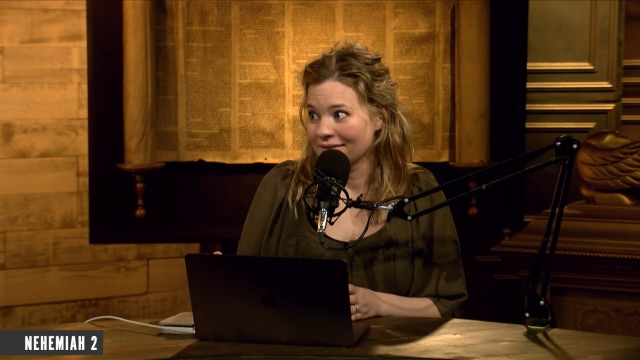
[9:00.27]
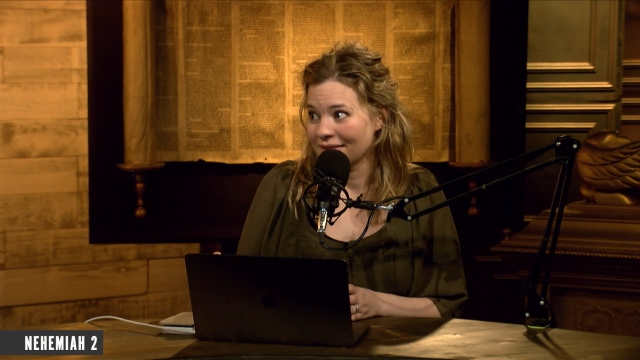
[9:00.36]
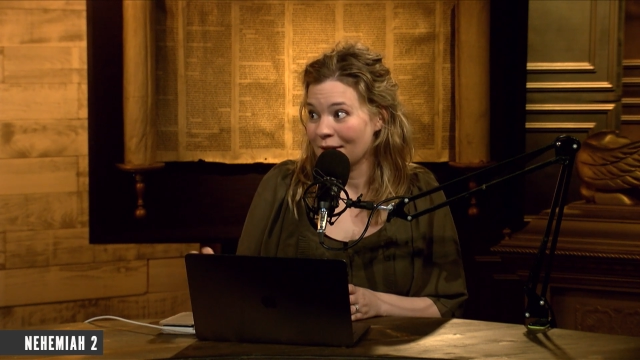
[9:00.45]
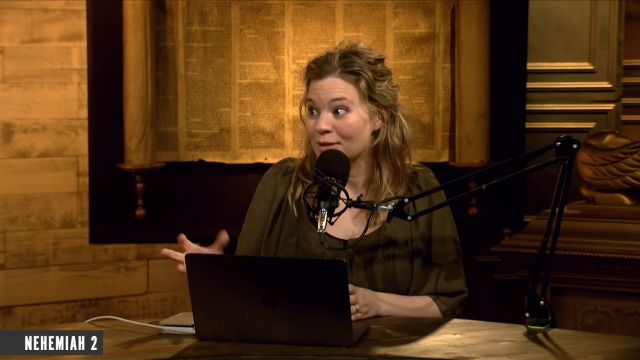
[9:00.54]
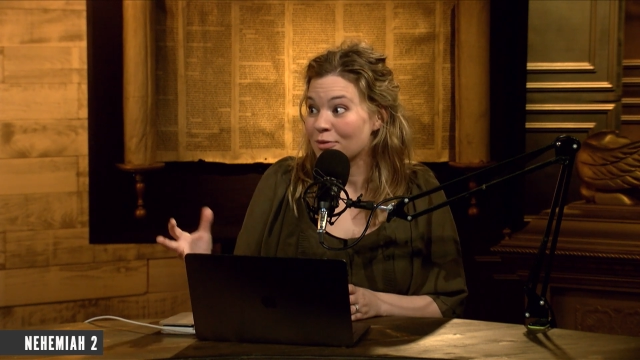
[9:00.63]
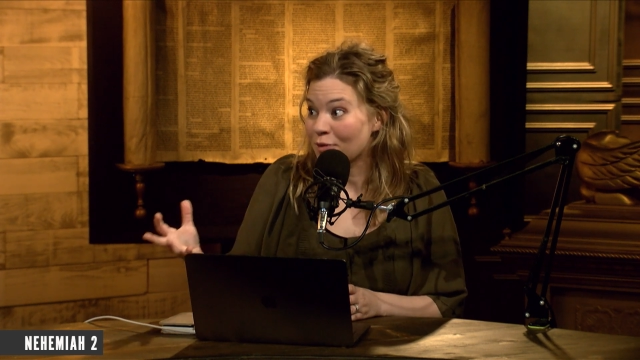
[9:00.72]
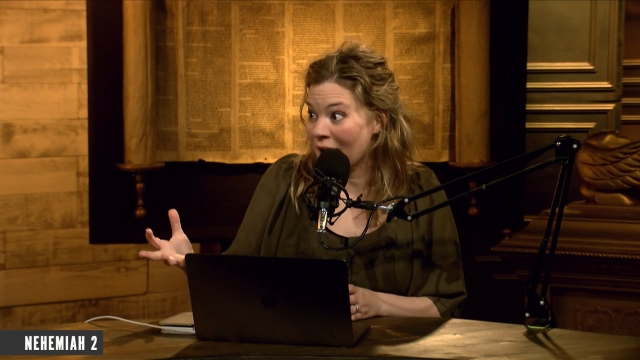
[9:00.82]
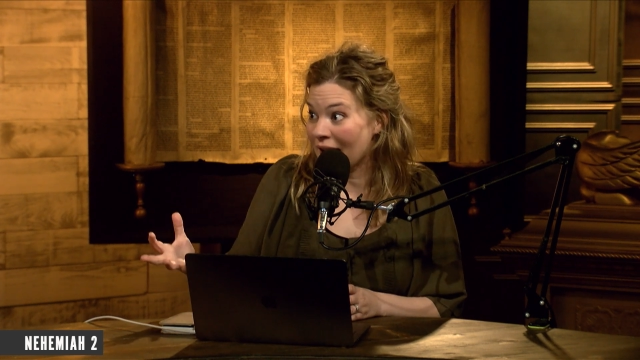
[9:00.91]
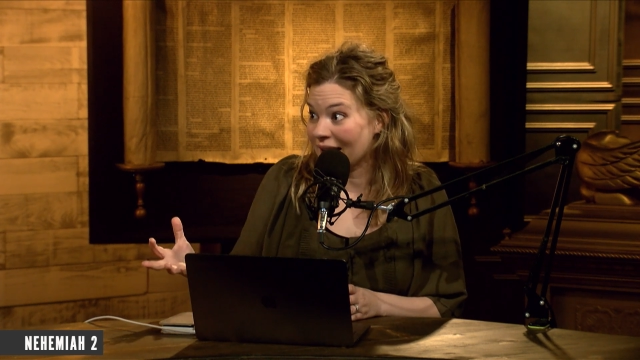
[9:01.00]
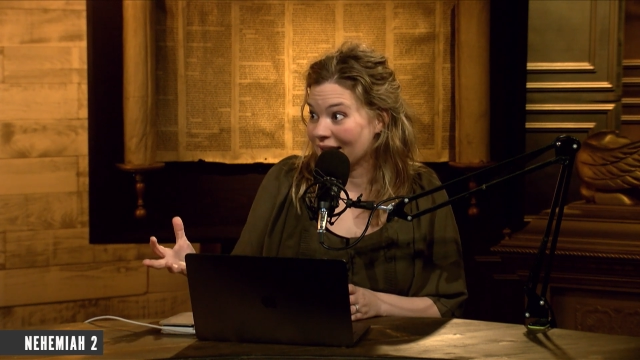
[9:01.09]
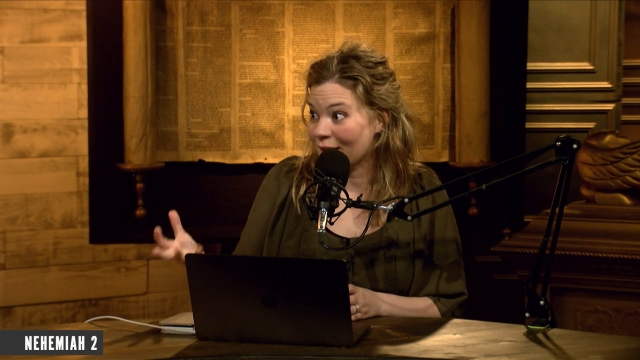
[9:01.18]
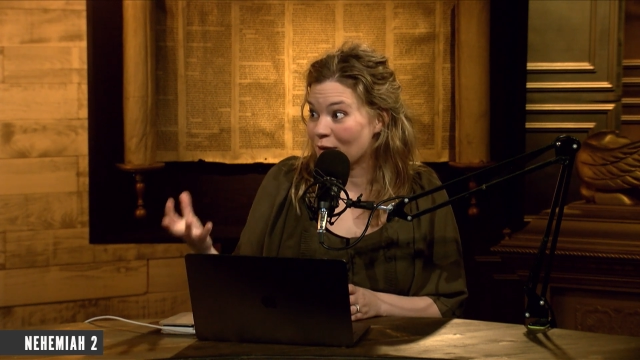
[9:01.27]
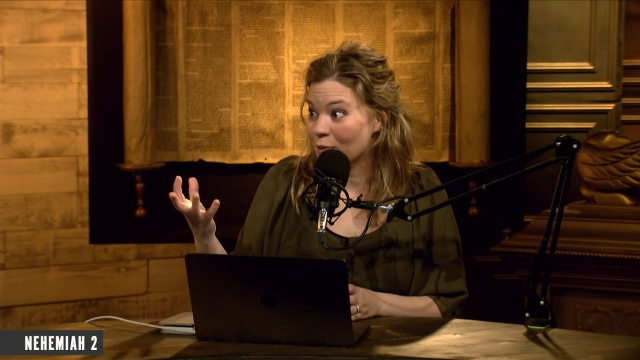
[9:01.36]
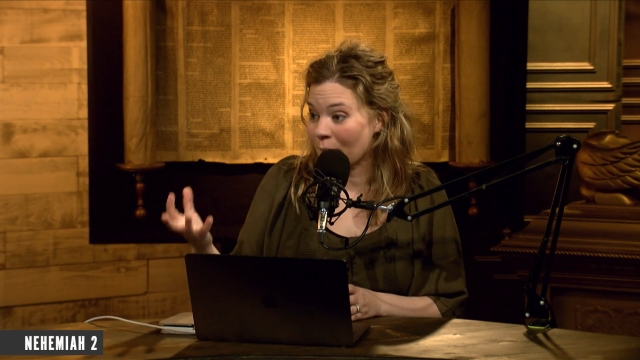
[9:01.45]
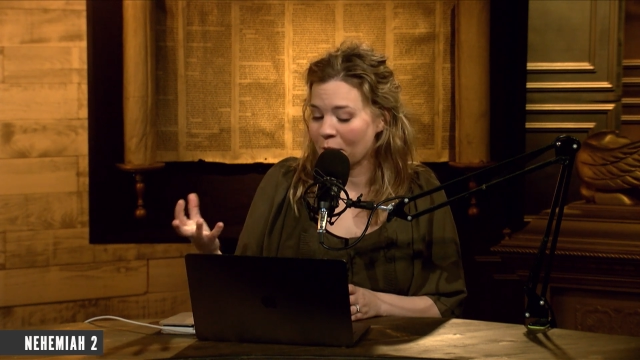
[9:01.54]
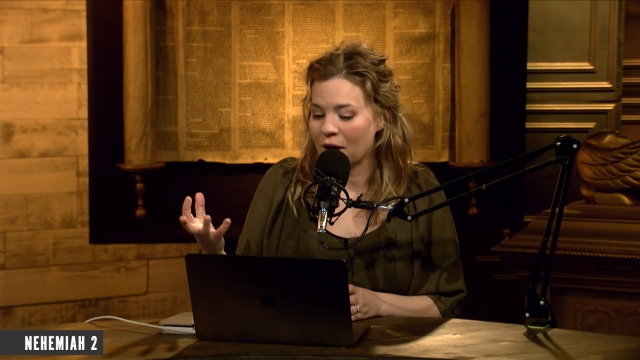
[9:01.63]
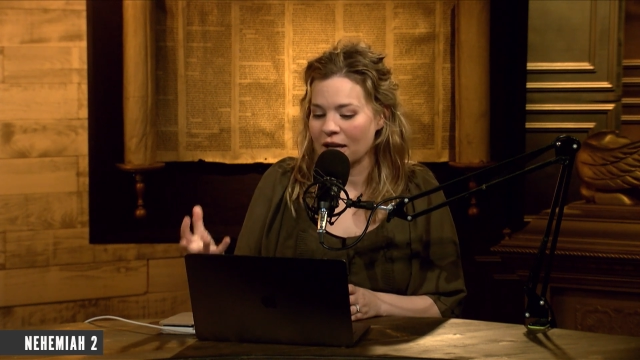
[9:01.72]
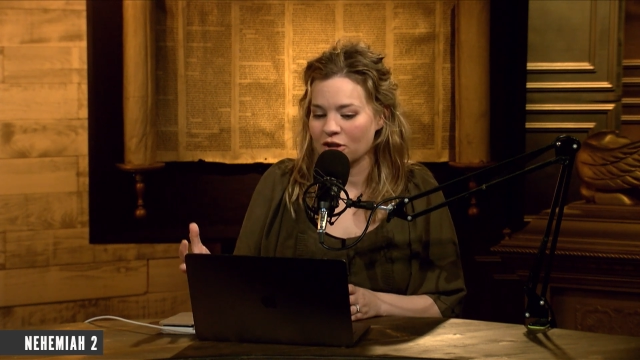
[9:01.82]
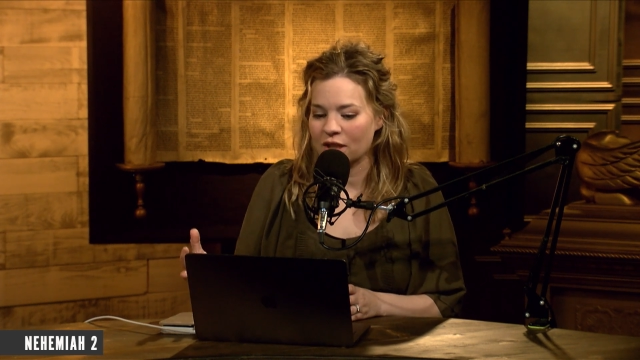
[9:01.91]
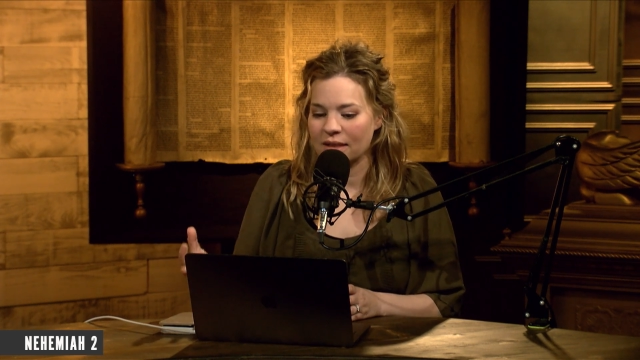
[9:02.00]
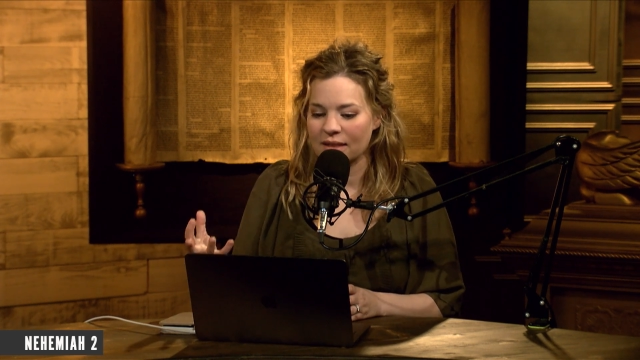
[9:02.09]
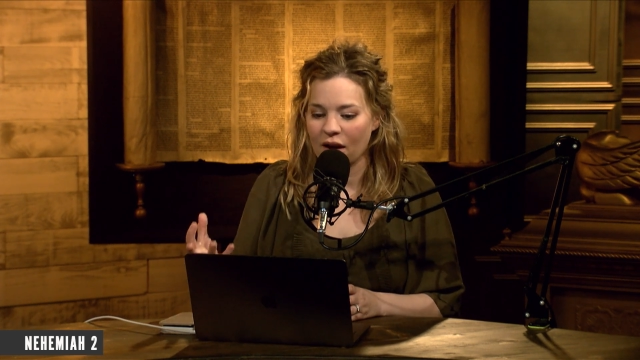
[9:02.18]
He was afraid of the
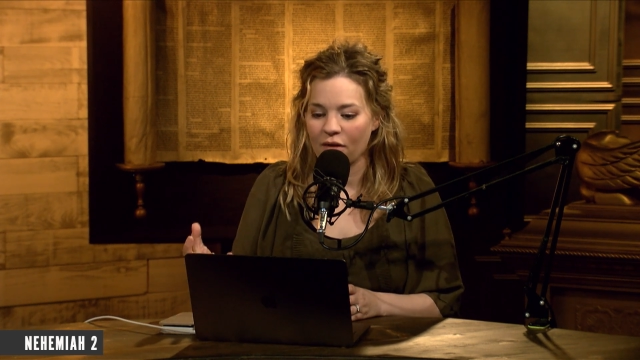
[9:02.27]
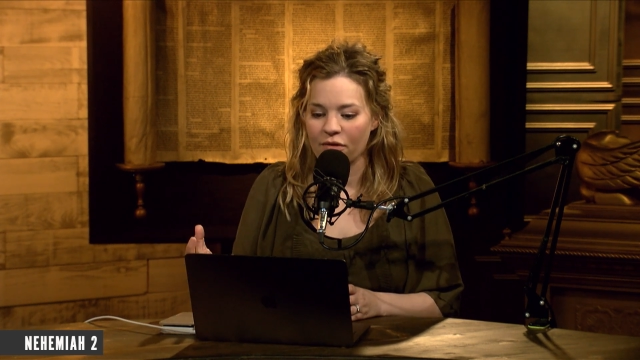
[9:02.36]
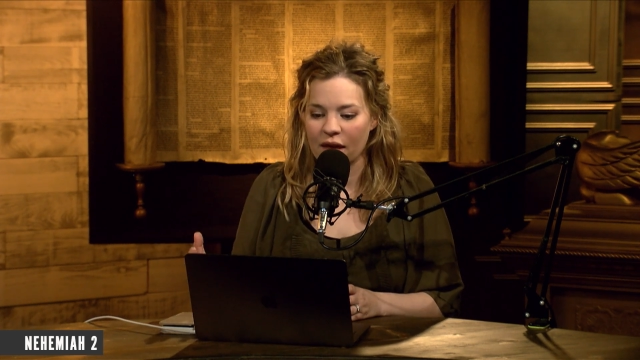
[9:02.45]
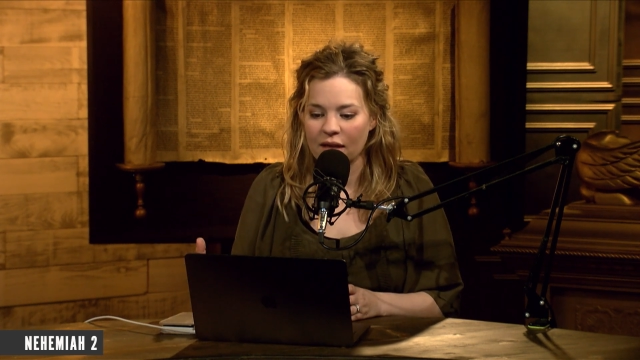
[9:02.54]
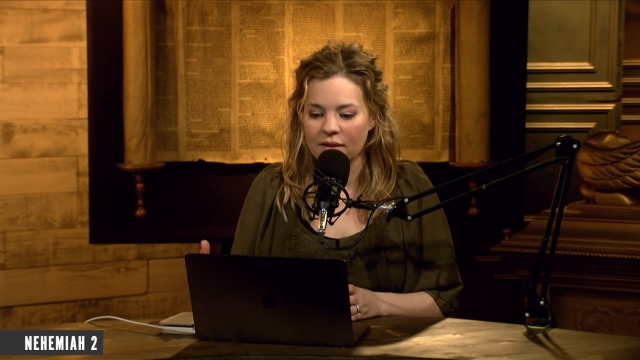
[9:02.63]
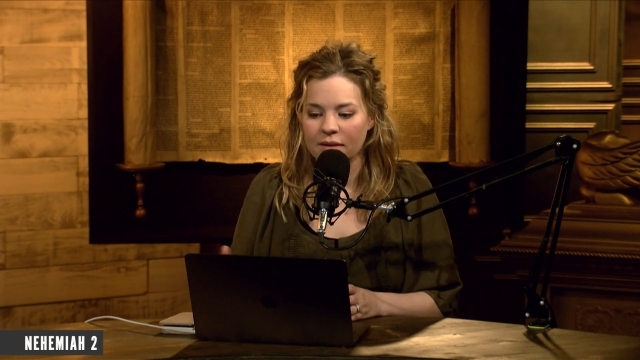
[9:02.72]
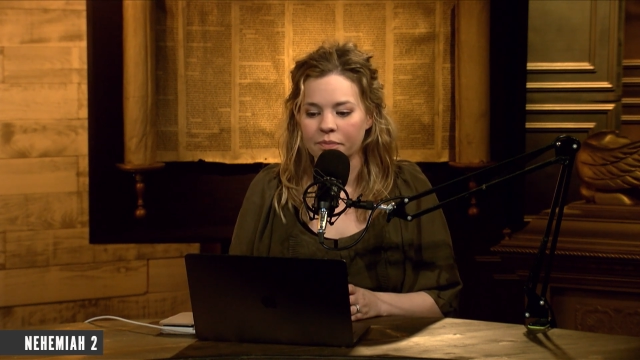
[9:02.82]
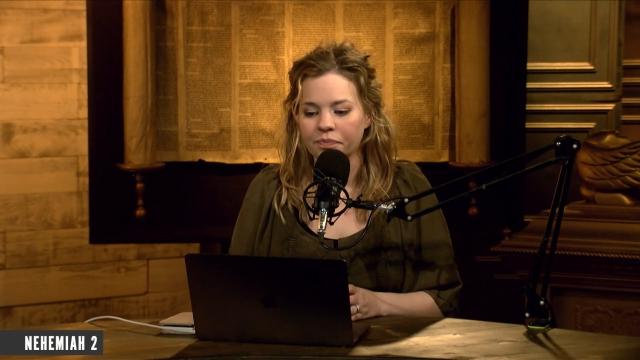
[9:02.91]
repercussions of this.